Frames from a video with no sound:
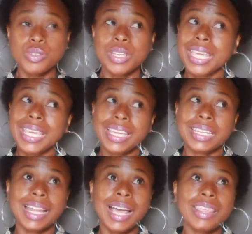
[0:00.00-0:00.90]
You
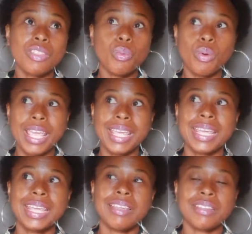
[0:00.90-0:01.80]
can't. Not in the
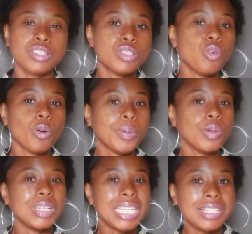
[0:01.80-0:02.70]
way that a
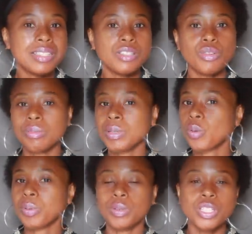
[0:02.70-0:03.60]
Scorpio needs. You could be
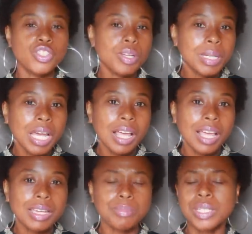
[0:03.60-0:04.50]
open with a
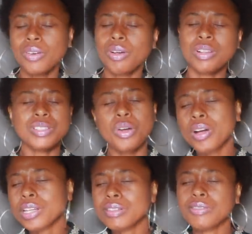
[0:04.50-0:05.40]
Gemini and be all
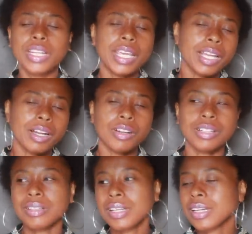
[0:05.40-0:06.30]
talkative and air